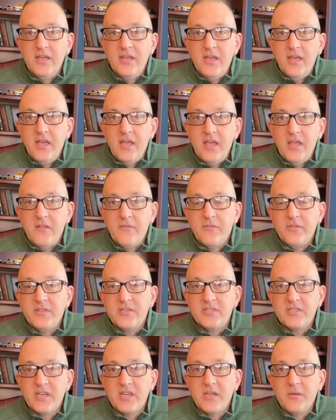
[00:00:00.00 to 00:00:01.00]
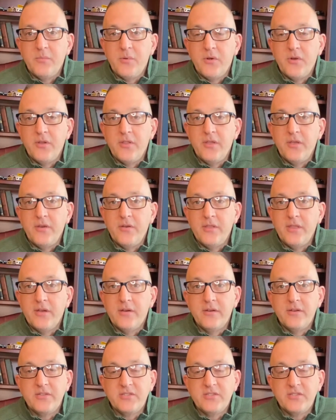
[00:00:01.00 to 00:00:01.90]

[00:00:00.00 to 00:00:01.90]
And for the second part of the year, they're at